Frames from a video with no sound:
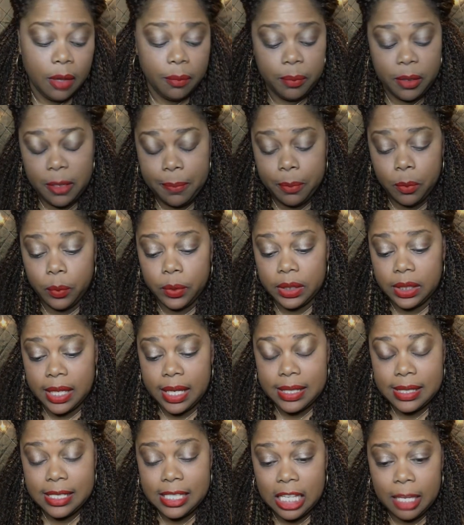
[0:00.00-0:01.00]
people with
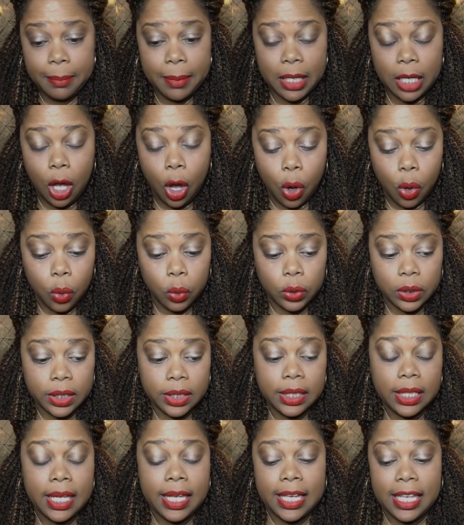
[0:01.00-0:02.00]
that semicolon,